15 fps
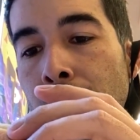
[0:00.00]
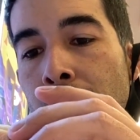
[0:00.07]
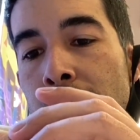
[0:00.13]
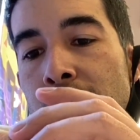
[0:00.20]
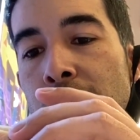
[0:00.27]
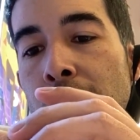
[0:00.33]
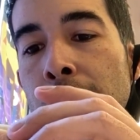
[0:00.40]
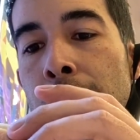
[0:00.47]

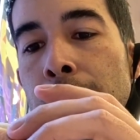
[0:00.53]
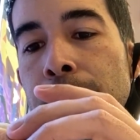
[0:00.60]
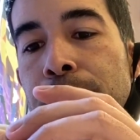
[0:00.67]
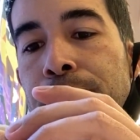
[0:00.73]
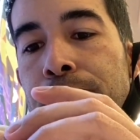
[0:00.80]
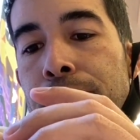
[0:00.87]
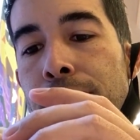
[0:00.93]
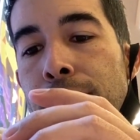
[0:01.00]
So,
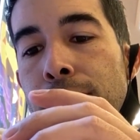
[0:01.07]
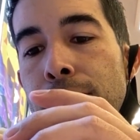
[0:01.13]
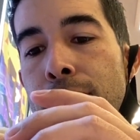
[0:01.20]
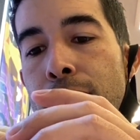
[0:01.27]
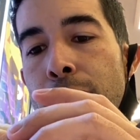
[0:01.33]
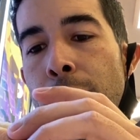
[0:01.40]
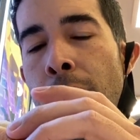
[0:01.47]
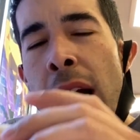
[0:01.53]

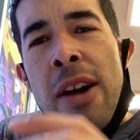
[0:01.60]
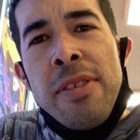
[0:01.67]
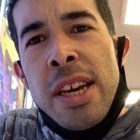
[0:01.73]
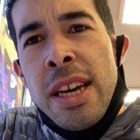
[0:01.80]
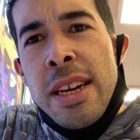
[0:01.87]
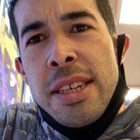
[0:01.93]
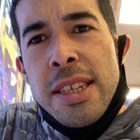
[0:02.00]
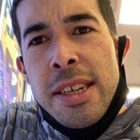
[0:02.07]
I haven't had a
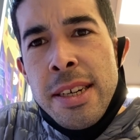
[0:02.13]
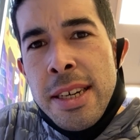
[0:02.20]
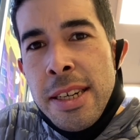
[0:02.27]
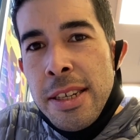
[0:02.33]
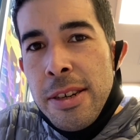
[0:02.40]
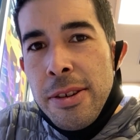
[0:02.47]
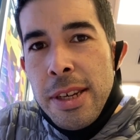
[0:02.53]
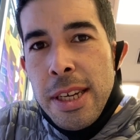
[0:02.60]
Dunkin'
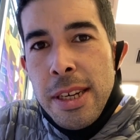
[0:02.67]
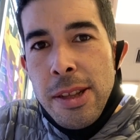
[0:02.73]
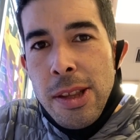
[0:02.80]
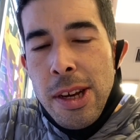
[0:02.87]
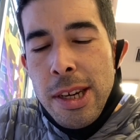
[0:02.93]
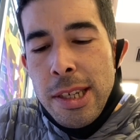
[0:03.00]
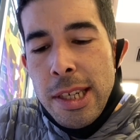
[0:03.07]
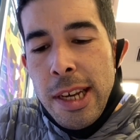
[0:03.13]
Donut in a
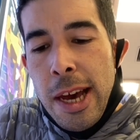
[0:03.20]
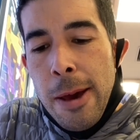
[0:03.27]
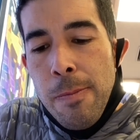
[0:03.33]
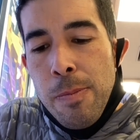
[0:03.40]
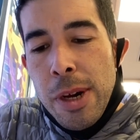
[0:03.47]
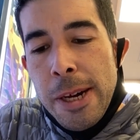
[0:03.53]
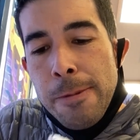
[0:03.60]
long time, but